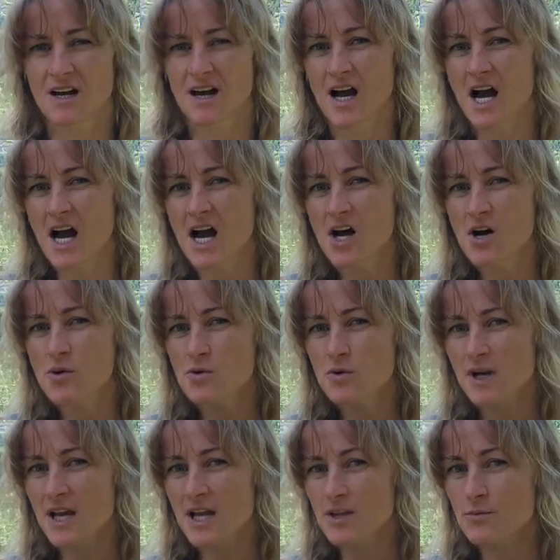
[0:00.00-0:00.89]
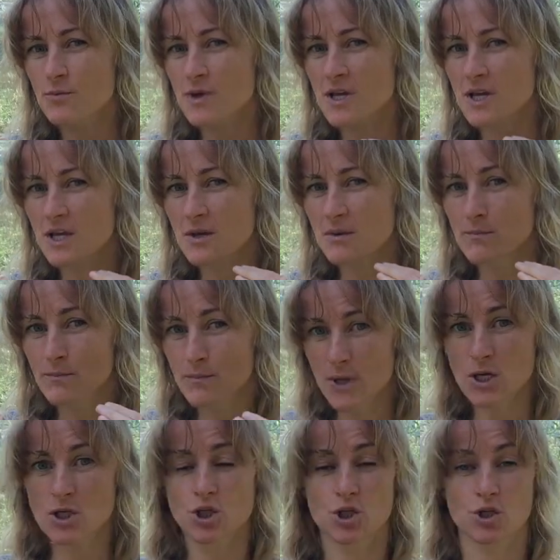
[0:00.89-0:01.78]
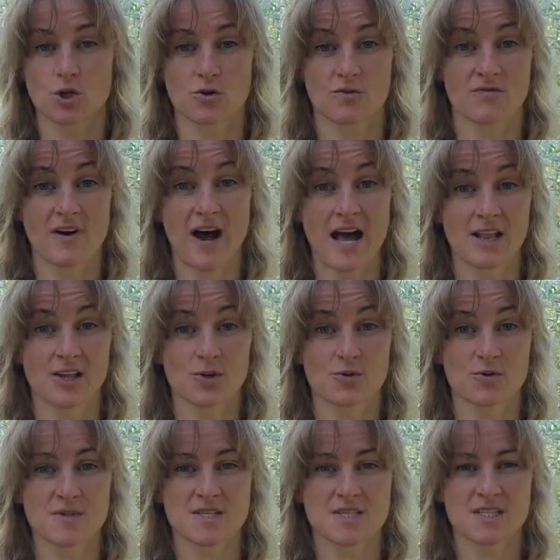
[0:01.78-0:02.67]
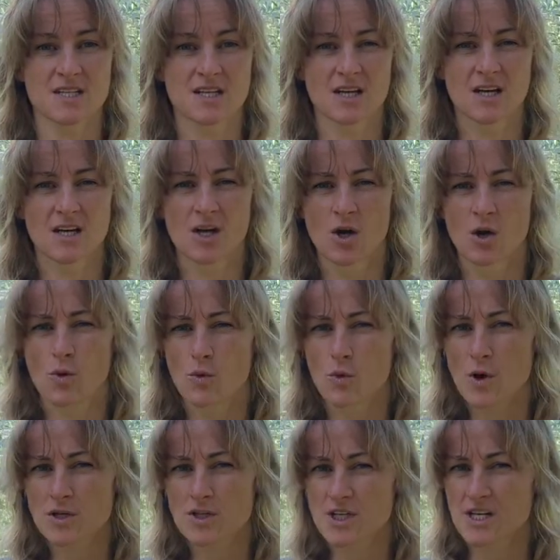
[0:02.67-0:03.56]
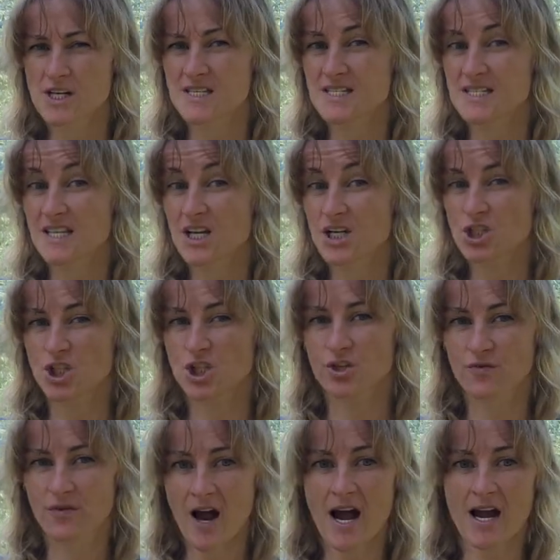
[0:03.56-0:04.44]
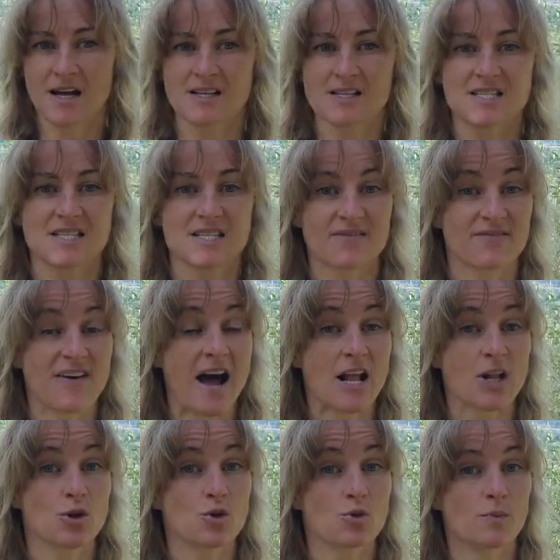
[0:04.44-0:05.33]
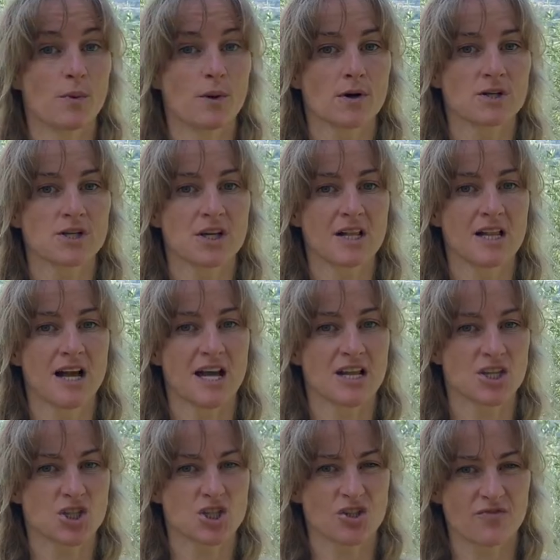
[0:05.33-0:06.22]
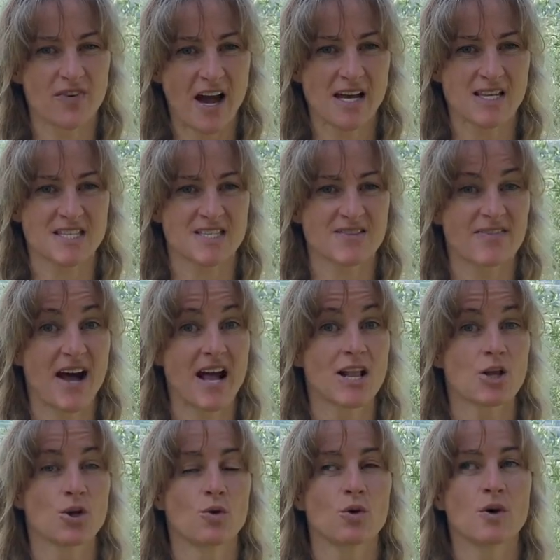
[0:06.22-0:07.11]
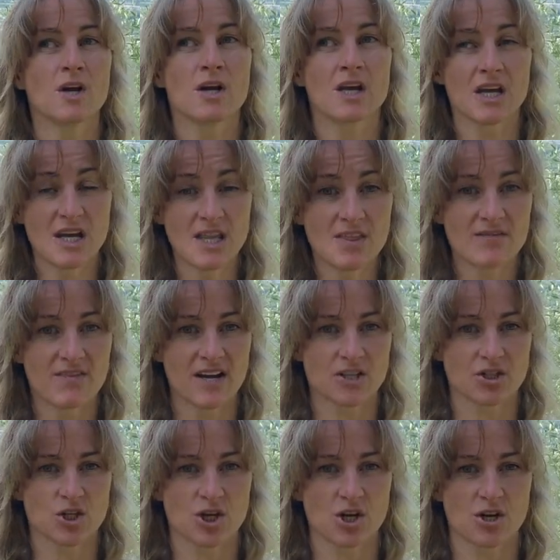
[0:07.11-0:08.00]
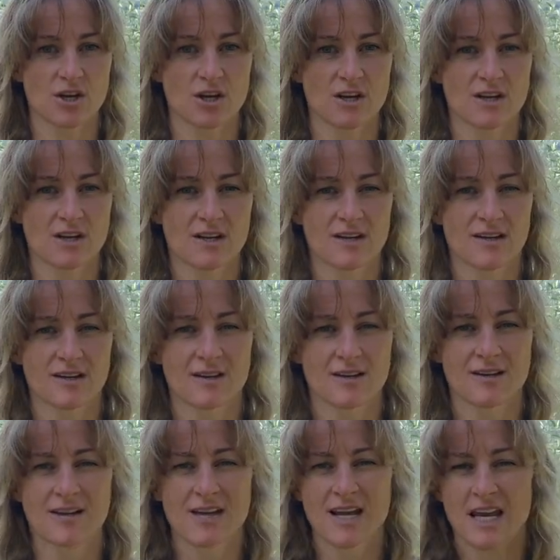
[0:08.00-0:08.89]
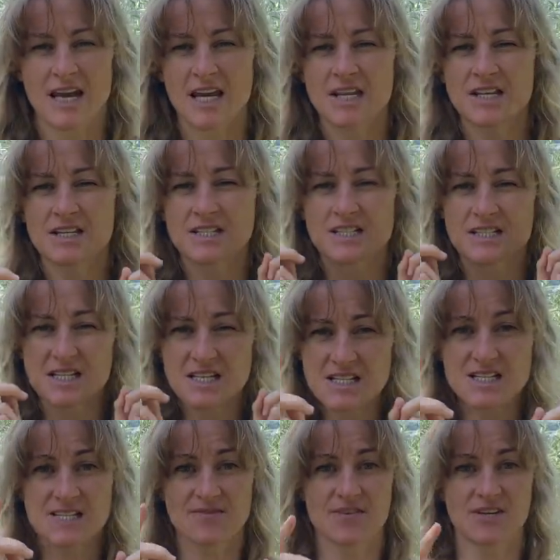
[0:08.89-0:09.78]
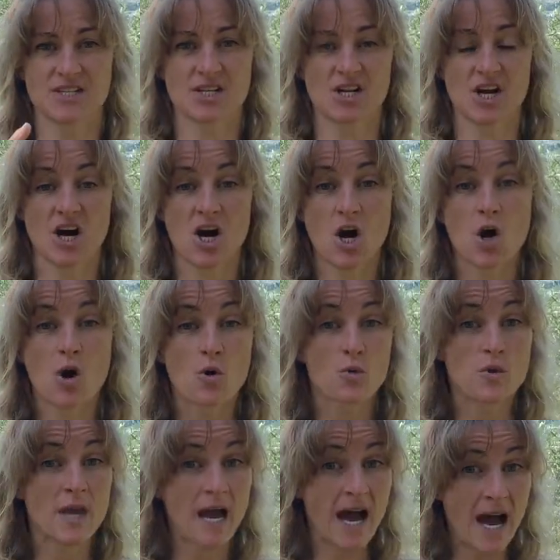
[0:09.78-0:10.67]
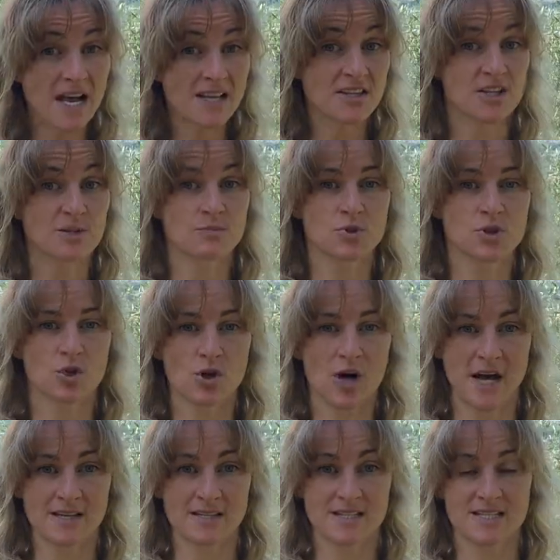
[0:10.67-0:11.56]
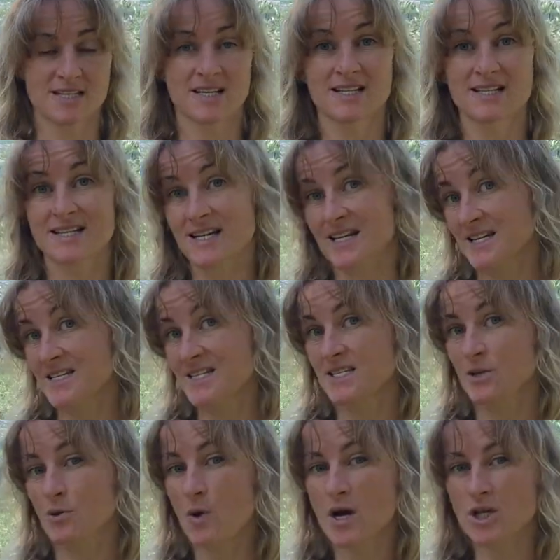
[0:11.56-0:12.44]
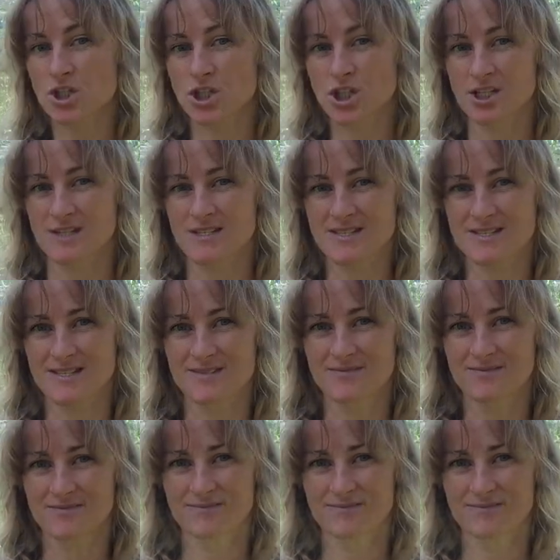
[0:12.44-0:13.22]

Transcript: How can we measure values? What is the Schwartz value model and Schwartz value inventory? In this video, we attempt to answer these questions.